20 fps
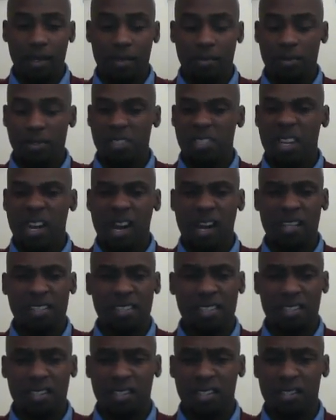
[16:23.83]
it was
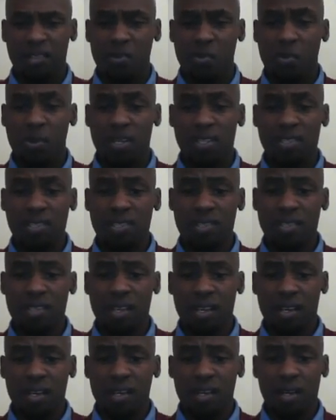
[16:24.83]
constantly noise
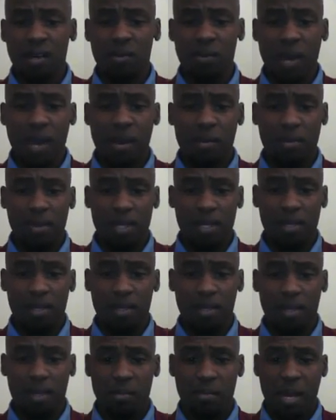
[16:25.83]
around me.
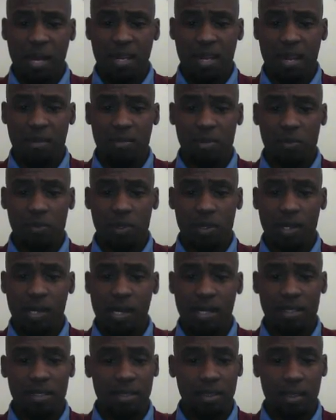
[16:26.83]
My neighbors were
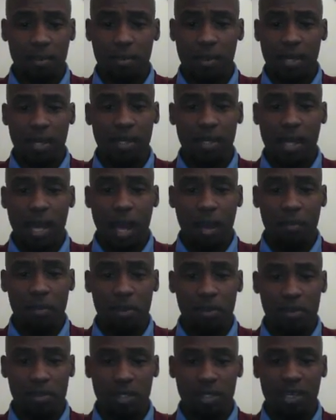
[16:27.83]
constantly playing loud
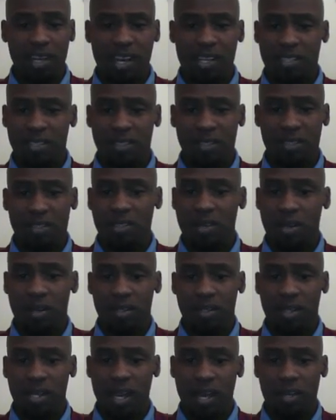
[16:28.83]
music, constantly
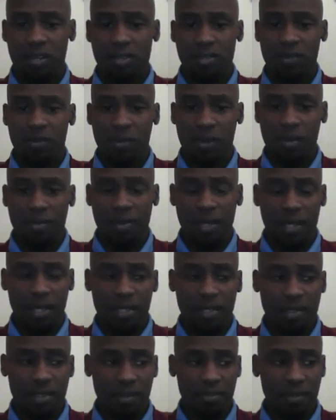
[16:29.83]
talking loud and screaming
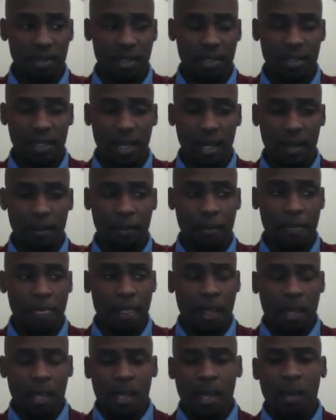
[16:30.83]
and stuff like that.
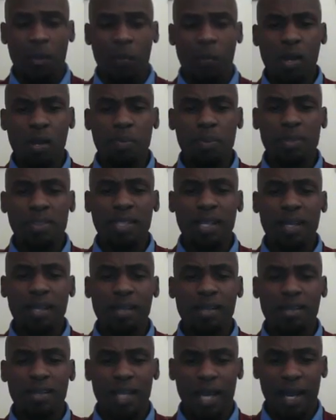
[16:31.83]
And one
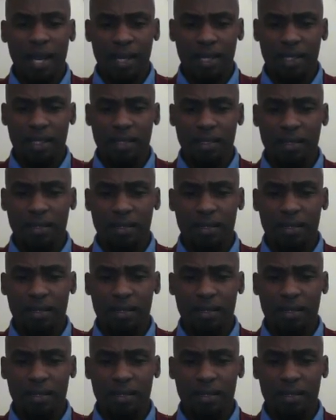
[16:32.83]
particular night,